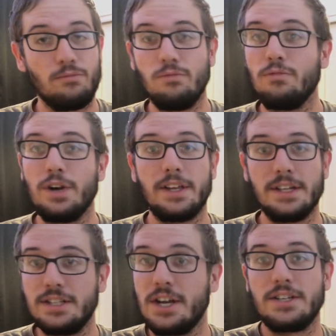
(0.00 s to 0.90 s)
really
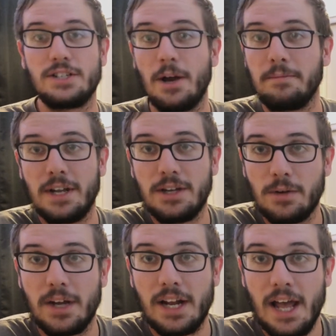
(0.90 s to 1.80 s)
just jumped into
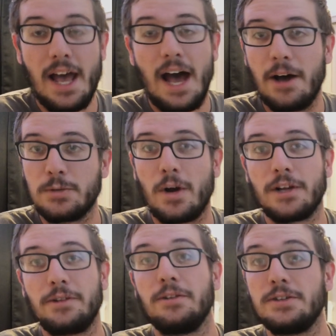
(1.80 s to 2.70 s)
it. I was walking
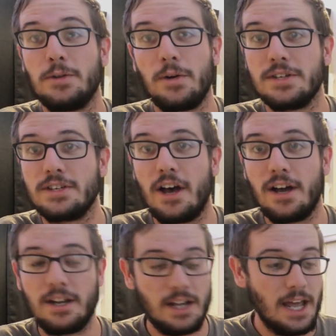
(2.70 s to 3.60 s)
through the store and saw
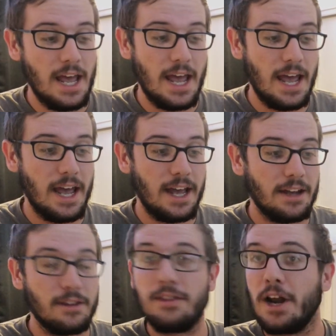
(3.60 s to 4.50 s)
it
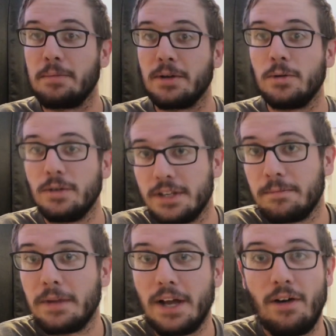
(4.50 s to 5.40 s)
and thought it'd be cool to
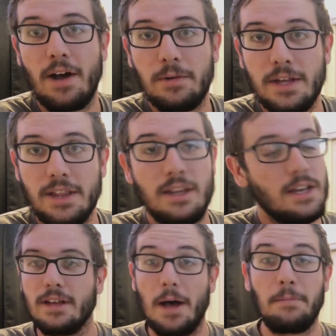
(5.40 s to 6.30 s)
play around with.
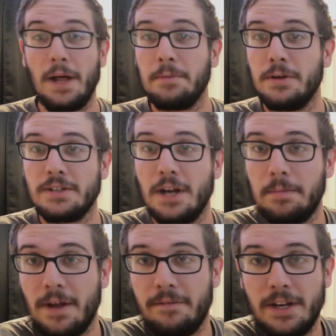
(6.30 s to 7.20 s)
I'll probably post an
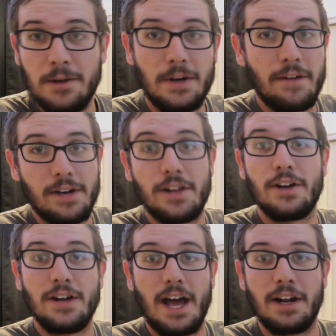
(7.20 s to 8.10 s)
update video whenever I
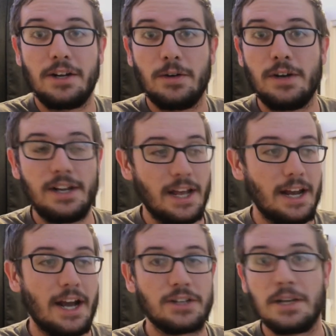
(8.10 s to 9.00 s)
learn how to do it and
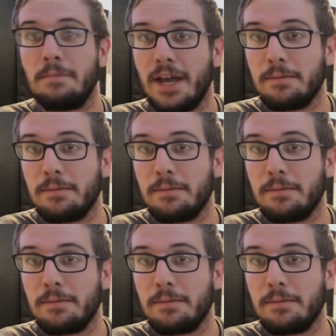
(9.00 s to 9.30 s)
actually make